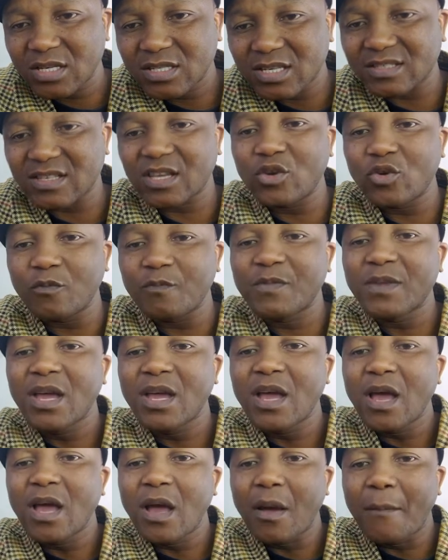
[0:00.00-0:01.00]
Just a Q.
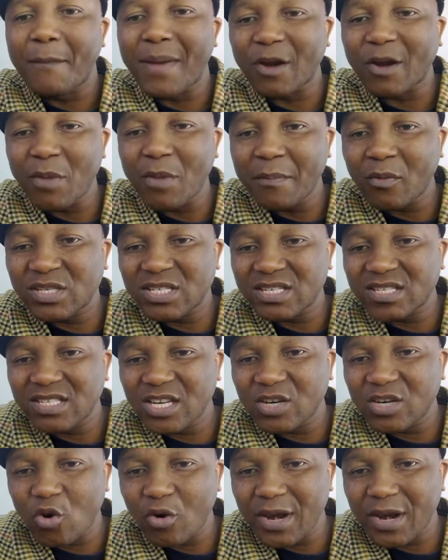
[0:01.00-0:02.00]
But remember, we just
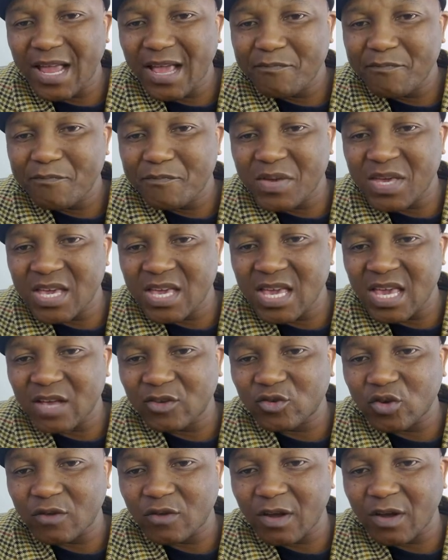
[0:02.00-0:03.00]
need only P
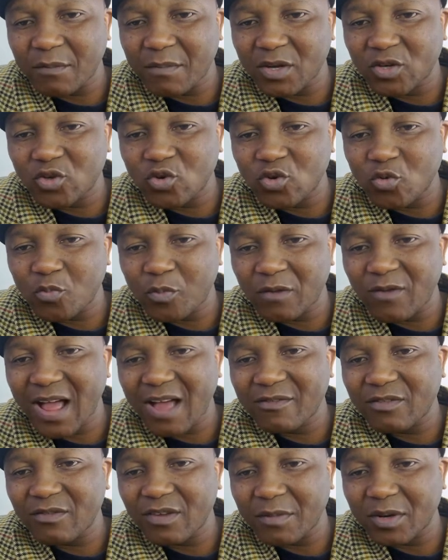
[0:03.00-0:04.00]
here. So divided by
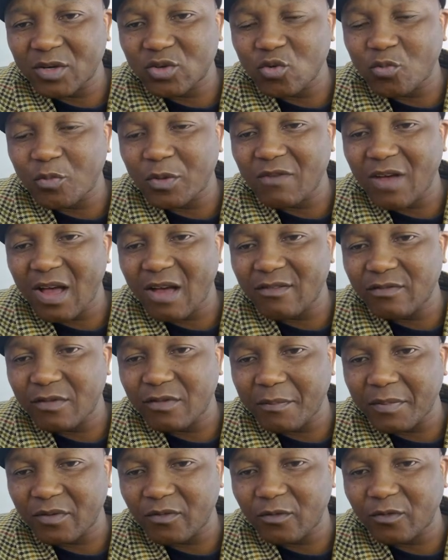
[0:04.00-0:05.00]
2.5, divided by 2.5,
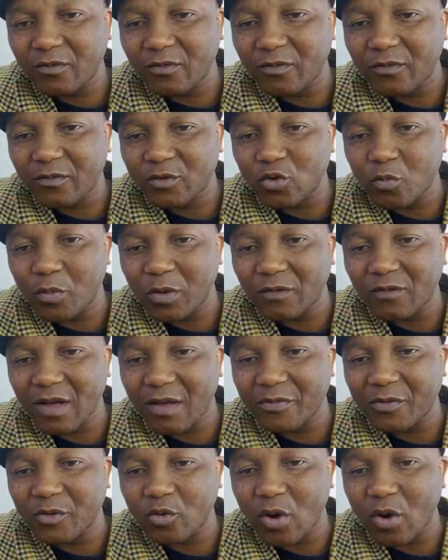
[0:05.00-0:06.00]
divided by
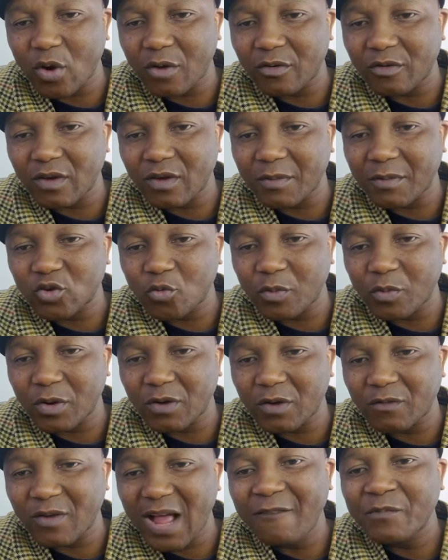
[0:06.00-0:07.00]
2.5 through, or divided by
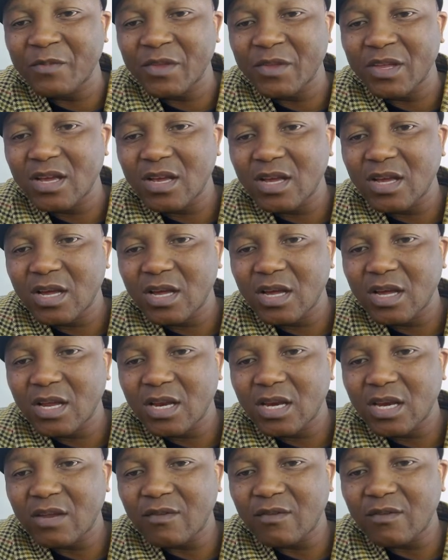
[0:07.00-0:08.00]
2.5,
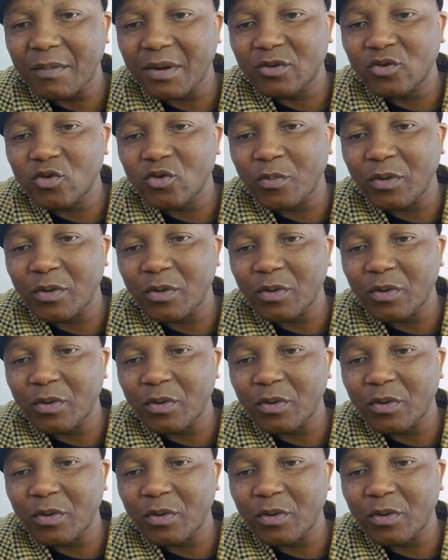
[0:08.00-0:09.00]
divided by 2.5,
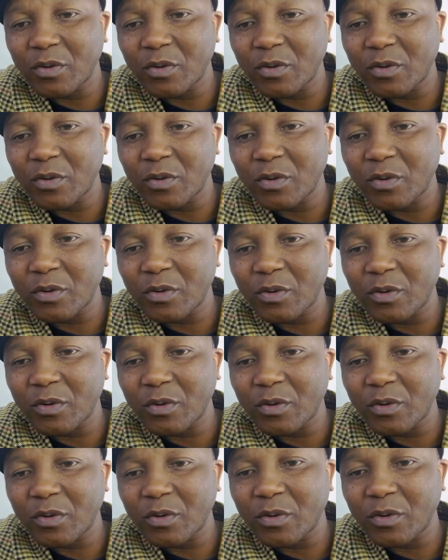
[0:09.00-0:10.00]
and divided by
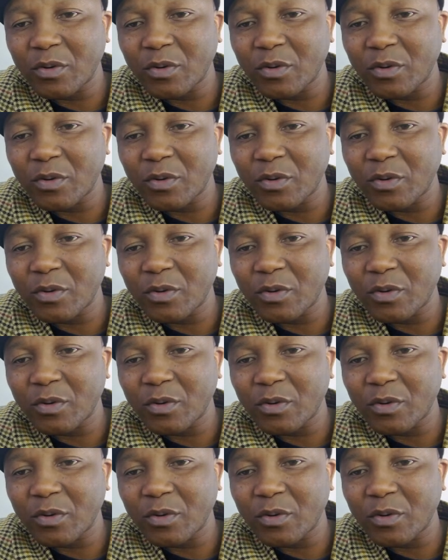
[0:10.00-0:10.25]
2.5.